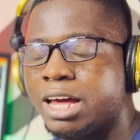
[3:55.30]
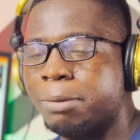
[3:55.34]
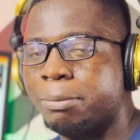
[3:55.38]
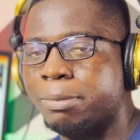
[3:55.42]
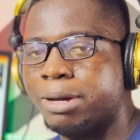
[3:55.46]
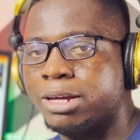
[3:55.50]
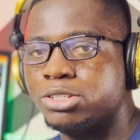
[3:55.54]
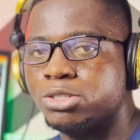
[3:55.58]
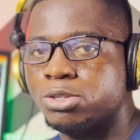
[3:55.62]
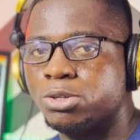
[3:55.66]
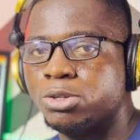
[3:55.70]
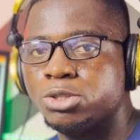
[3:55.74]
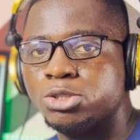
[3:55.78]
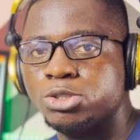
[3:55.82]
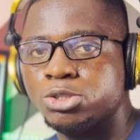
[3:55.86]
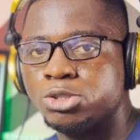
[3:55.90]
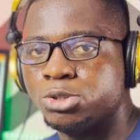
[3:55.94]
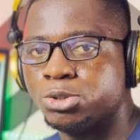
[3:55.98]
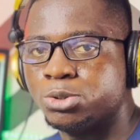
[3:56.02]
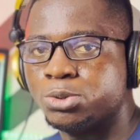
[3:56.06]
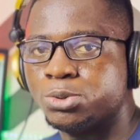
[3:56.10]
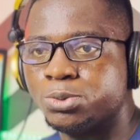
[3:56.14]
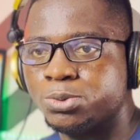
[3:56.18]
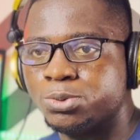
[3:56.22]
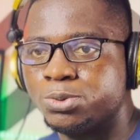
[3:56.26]

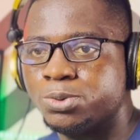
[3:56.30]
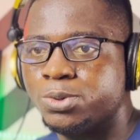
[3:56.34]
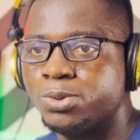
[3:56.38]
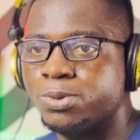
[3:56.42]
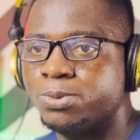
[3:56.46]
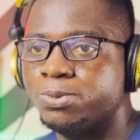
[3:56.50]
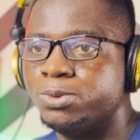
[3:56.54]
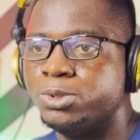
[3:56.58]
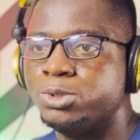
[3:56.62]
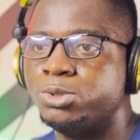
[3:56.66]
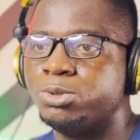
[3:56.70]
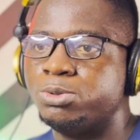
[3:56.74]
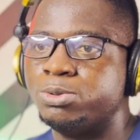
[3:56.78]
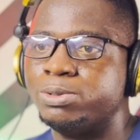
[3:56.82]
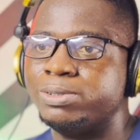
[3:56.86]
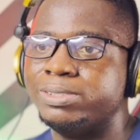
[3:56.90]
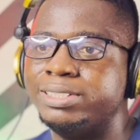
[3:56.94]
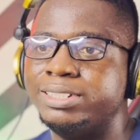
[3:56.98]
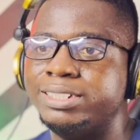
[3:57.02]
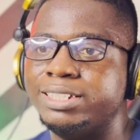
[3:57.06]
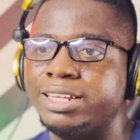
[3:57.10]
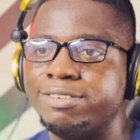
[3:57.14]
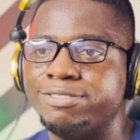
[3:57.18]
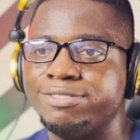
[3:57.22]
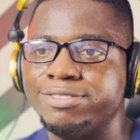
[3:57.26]
Amazon's rule, which will
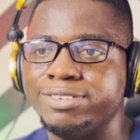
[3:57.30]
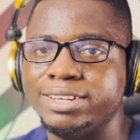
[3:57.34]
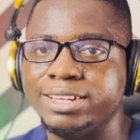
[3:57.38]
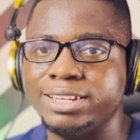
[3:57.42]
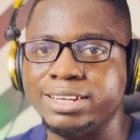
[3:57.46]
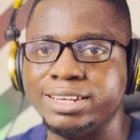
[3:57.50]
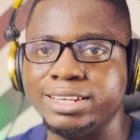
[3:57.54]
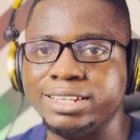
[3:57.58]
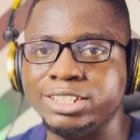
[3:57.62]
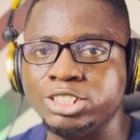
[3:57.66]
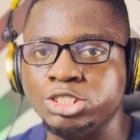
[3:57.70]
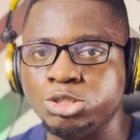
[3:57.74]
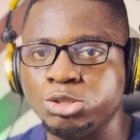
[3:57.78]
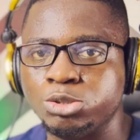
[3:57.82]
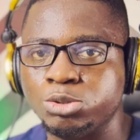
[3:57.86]
definitely